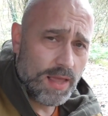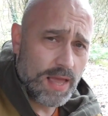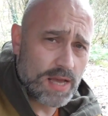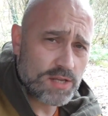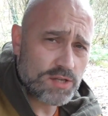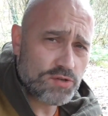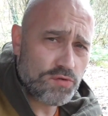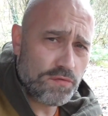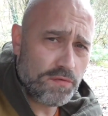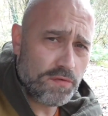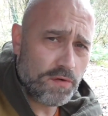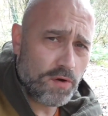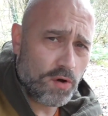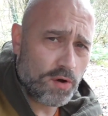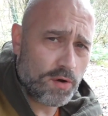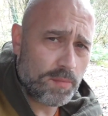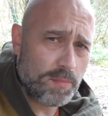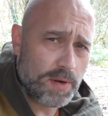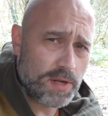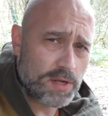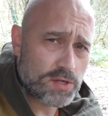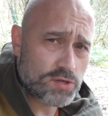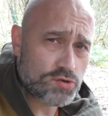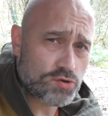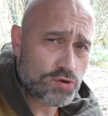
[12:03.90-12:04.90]
Guess who forgot to
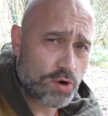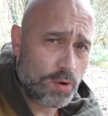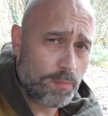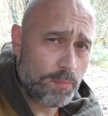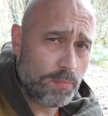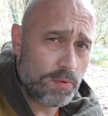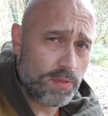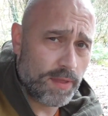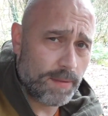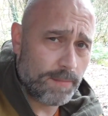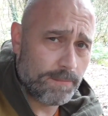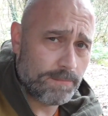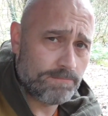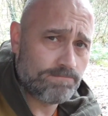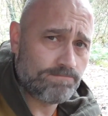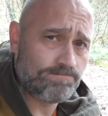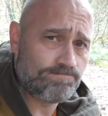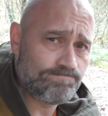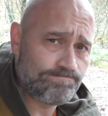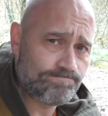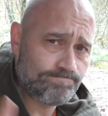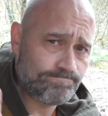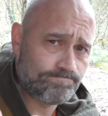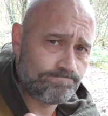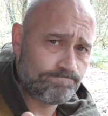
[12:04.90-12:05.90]
bring a strop with him?
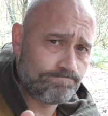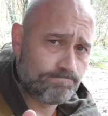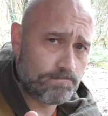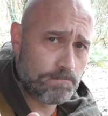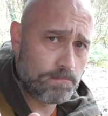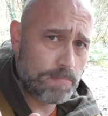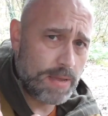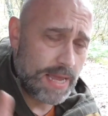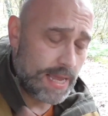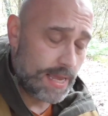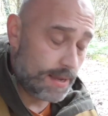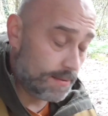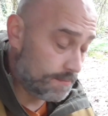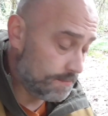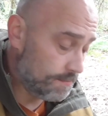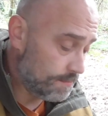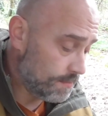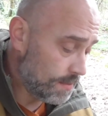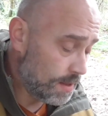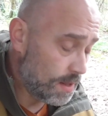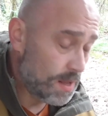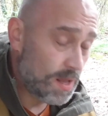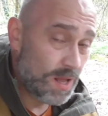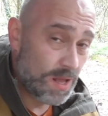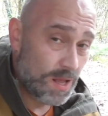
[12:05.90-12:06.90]
Me.
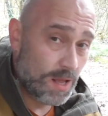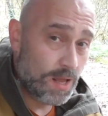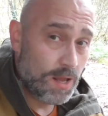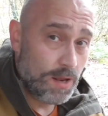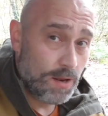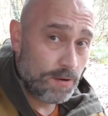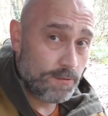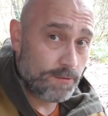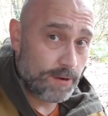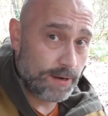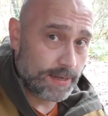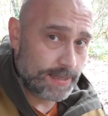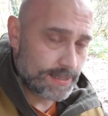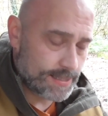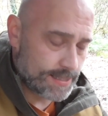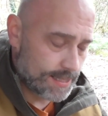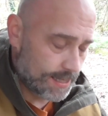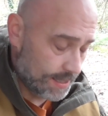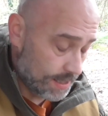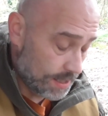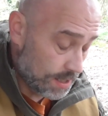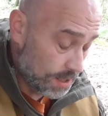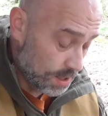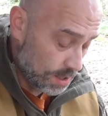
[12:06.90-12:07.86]
Right.